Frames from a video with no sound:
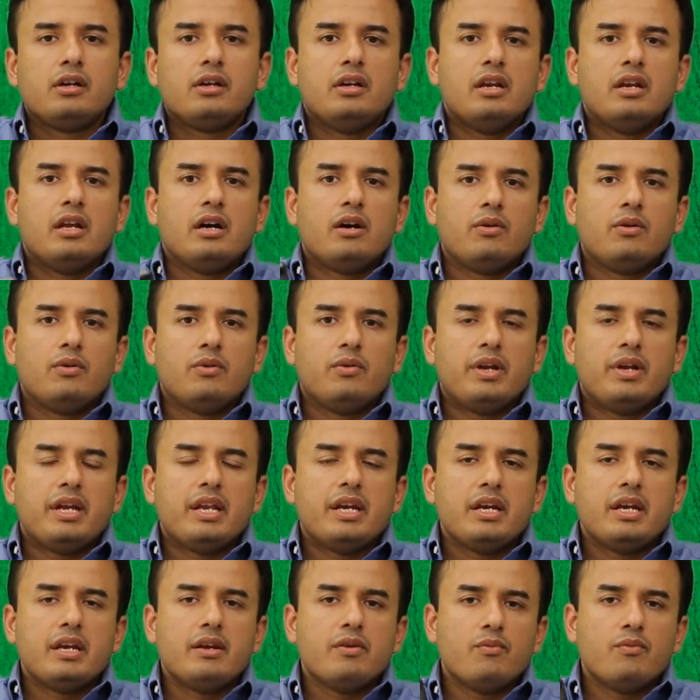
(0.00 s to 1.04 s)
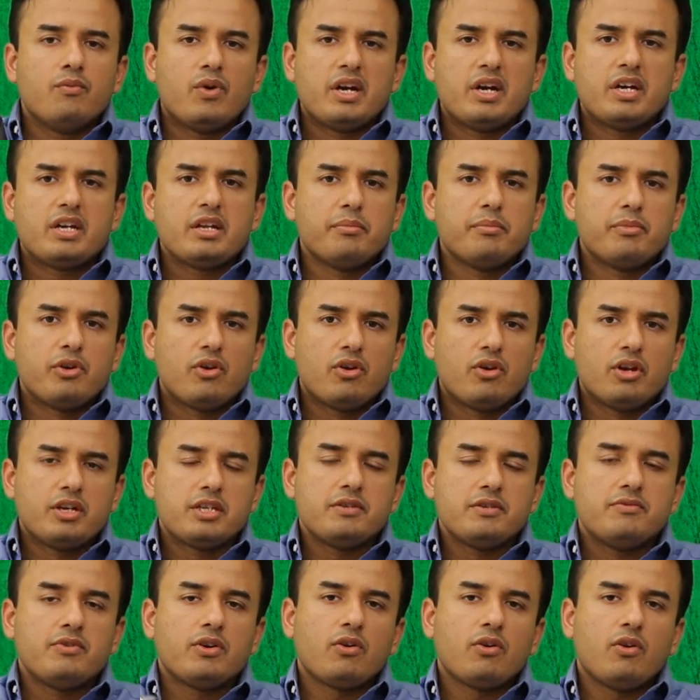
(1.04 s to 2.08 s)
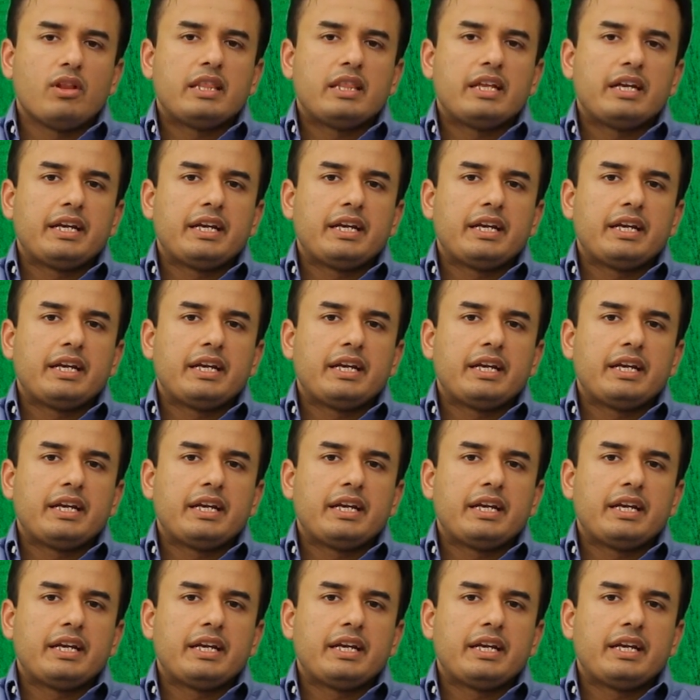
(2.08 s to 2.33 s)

now in one terminology we call